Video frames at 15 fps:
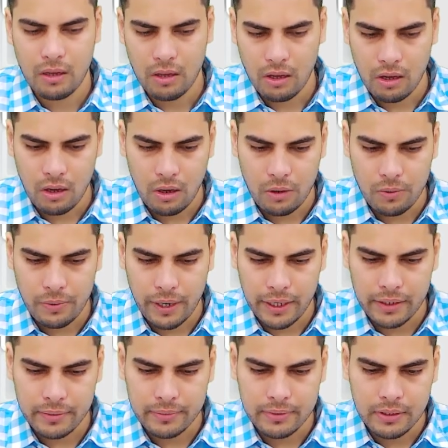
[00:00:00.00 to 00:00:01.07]
All
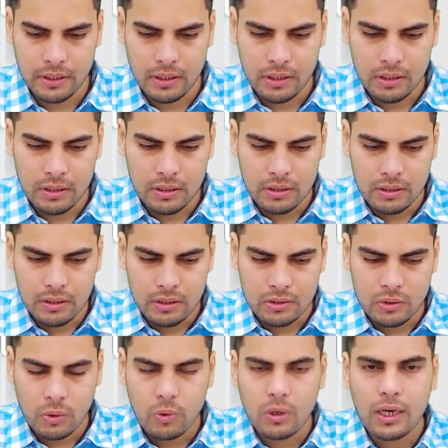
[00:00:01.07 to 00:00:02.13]
right.
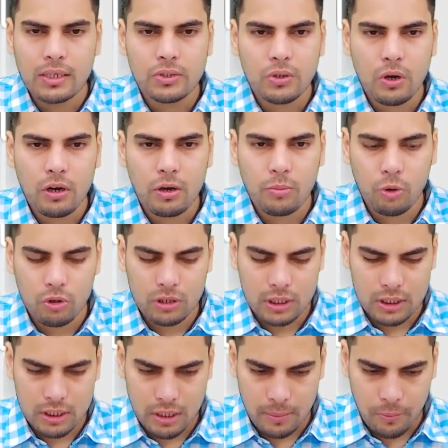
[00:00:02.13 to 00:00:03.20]
So let's talk about
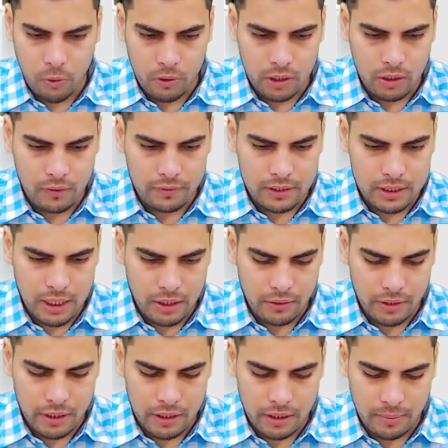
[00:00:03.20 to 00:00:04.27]
this reporting of the
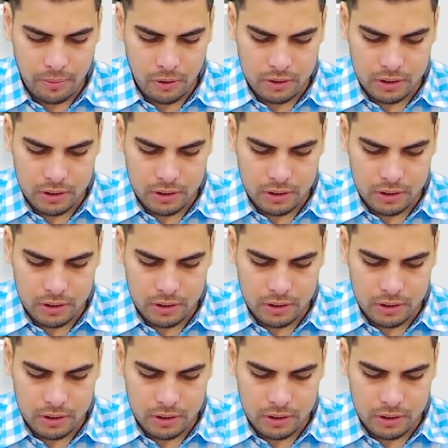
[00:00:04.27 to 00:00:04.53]
security deposit